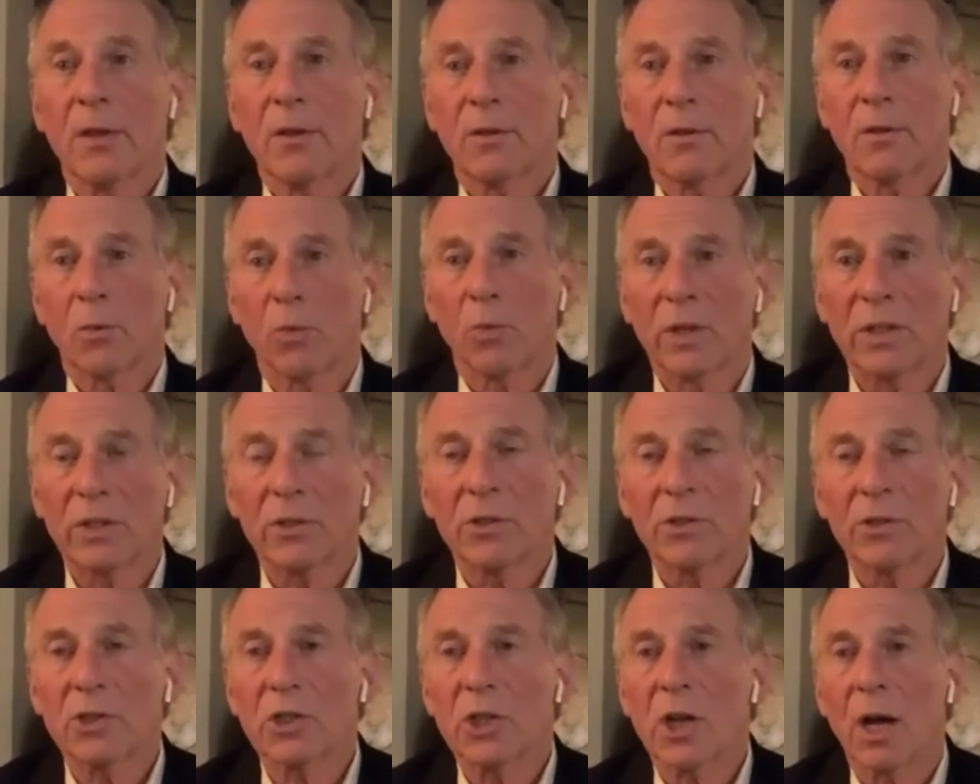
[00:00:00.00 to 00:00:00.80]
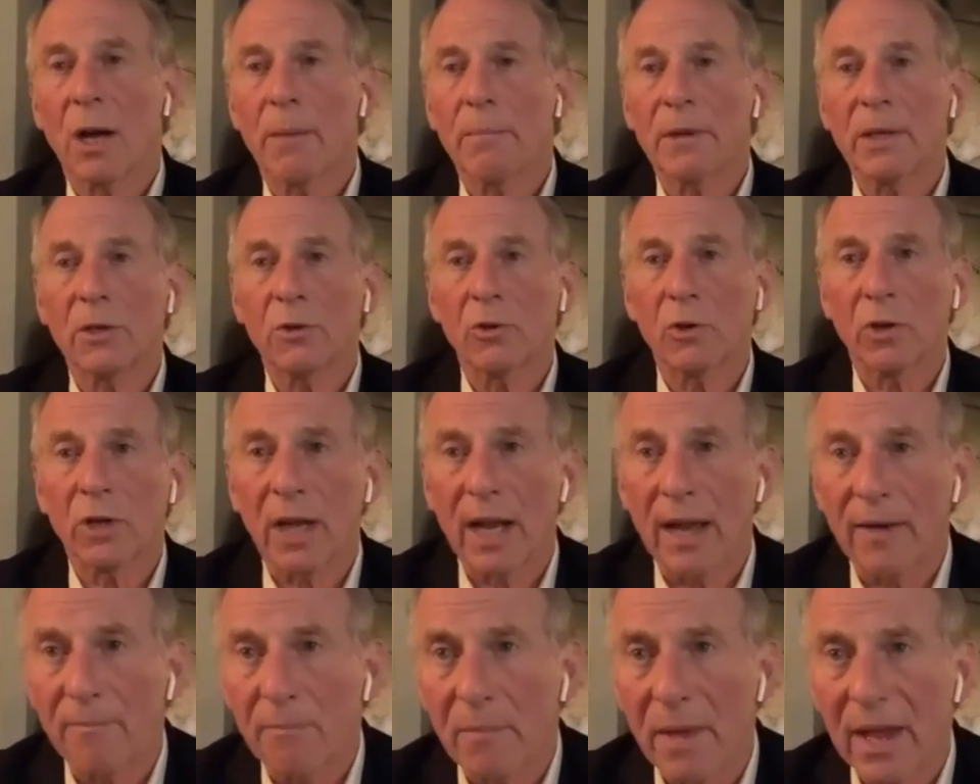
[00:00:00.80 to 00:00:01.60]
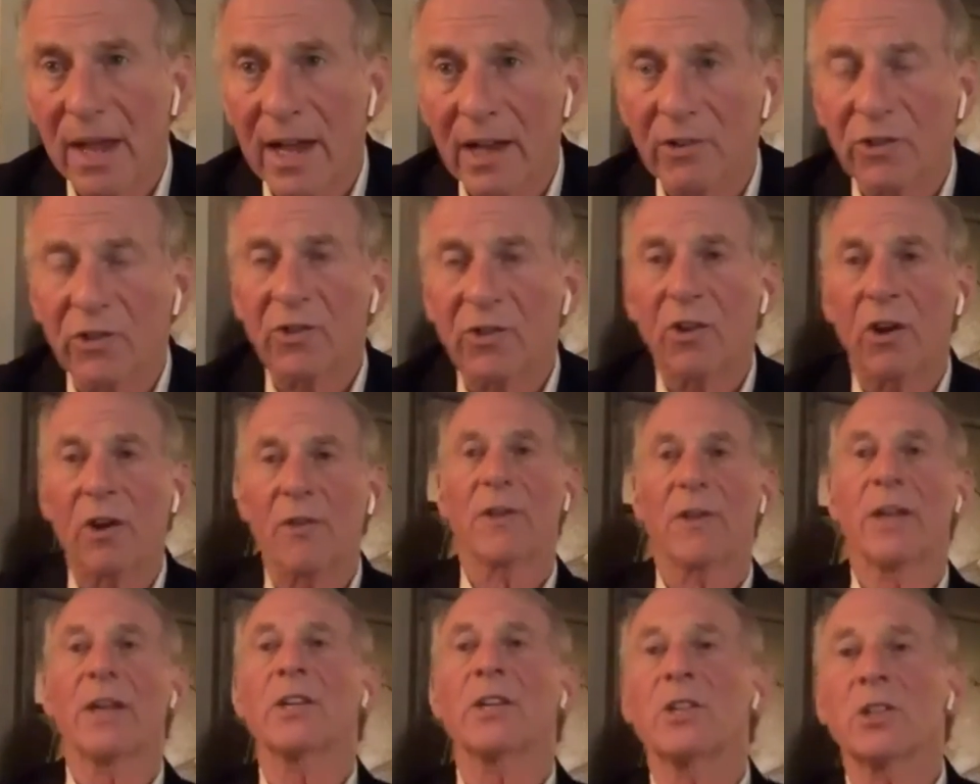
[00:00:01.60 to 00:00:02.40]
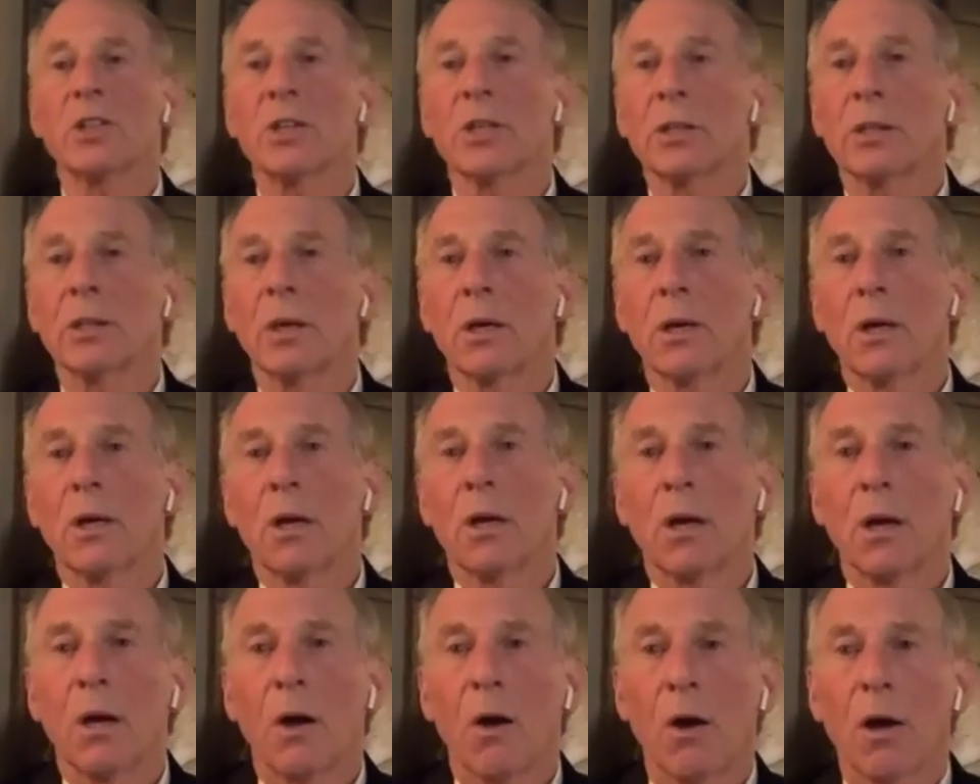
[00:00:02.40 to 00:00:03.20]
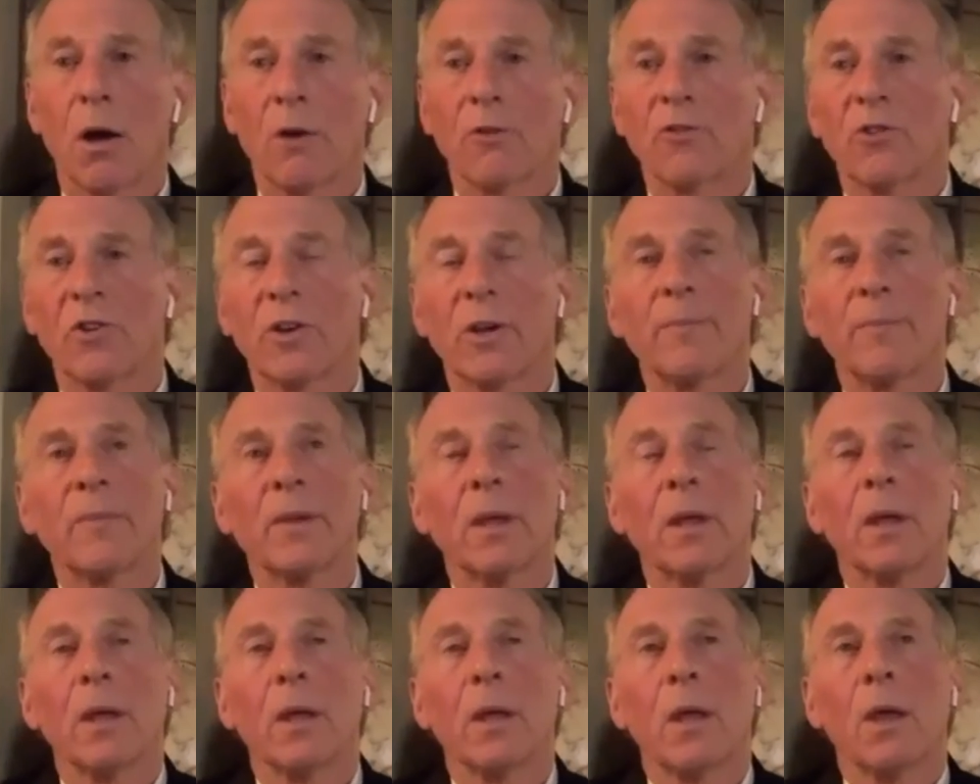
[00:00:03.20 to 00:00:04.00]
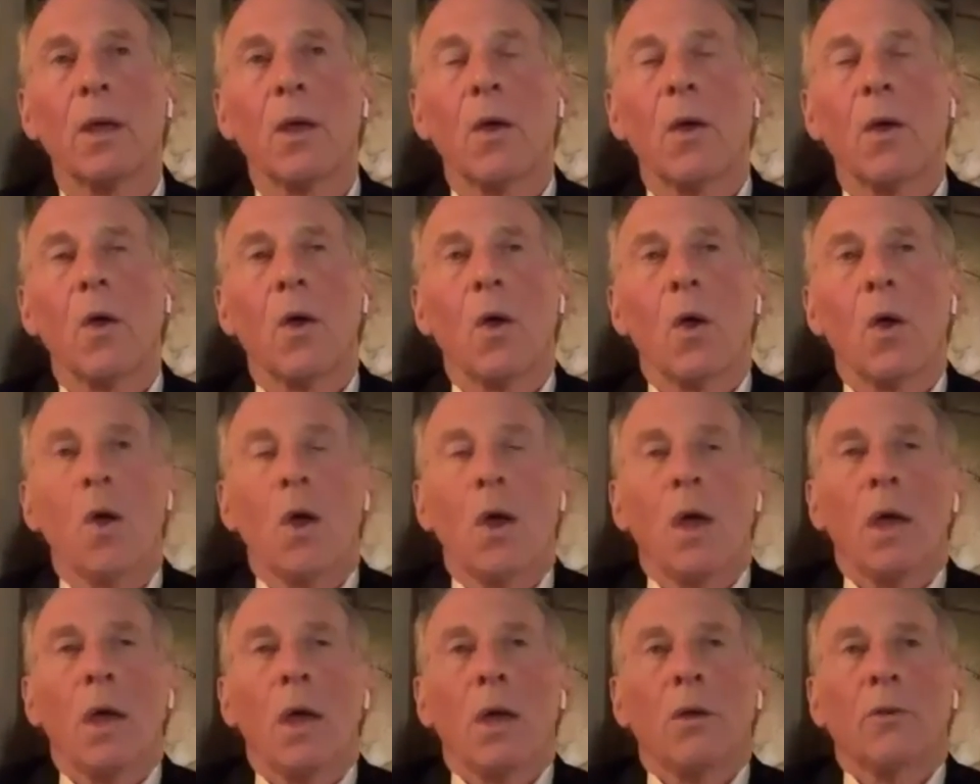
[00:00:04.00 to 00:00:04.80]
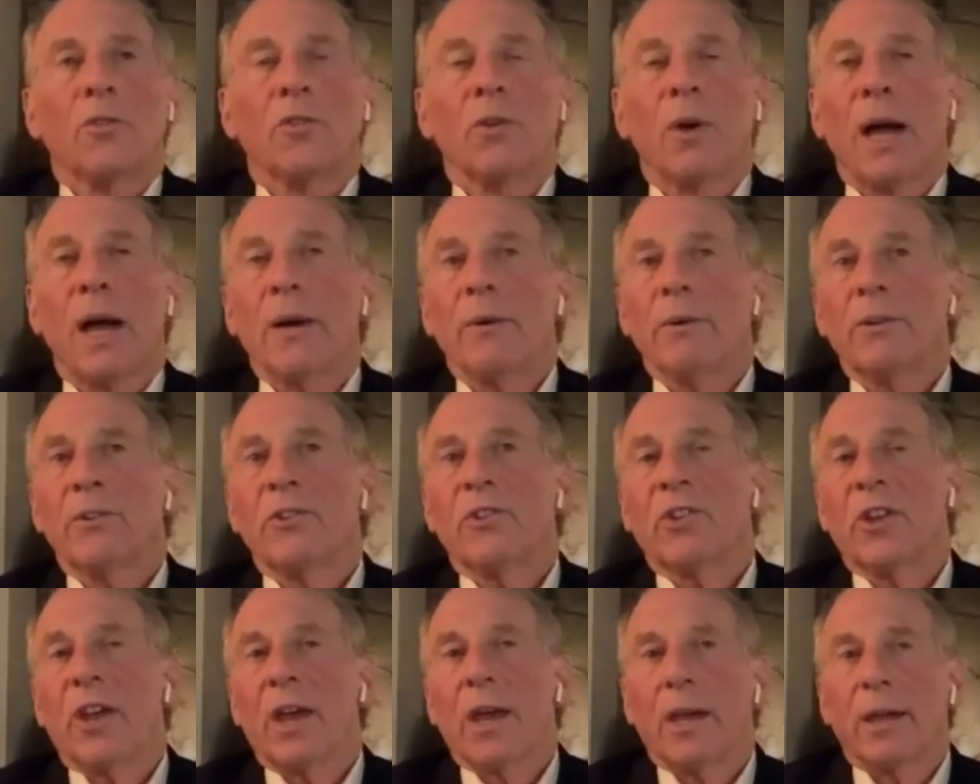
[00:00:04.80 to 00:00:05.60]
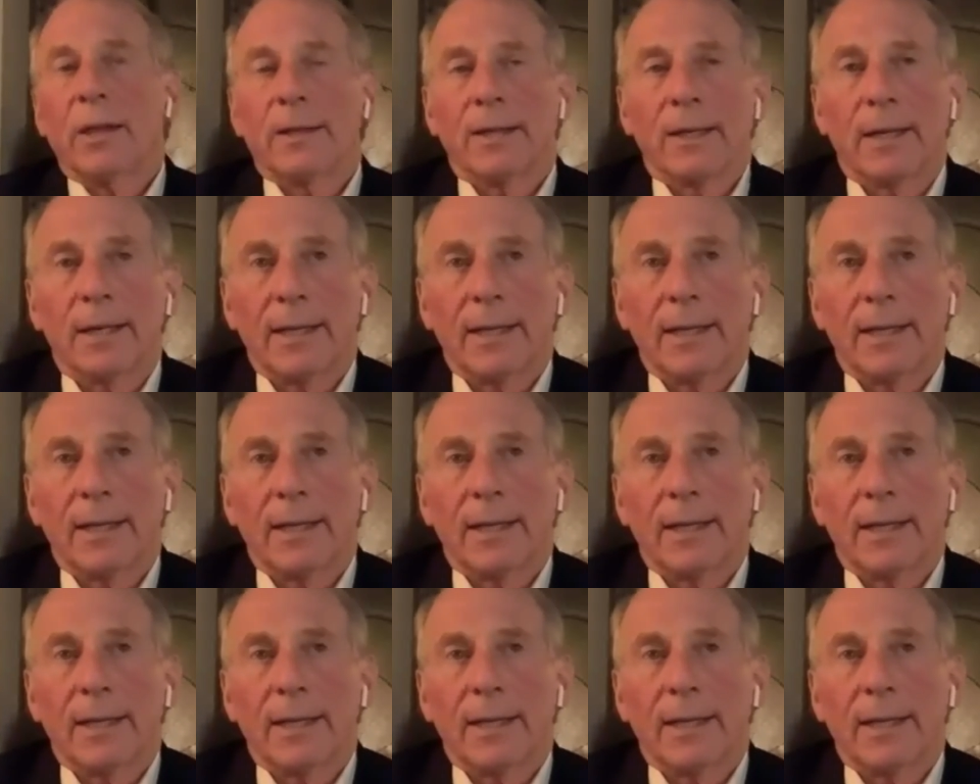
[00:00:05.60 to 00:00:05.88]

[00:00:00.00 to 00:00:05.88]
The winter's coming. You could have mass starvation, hardship. So I would say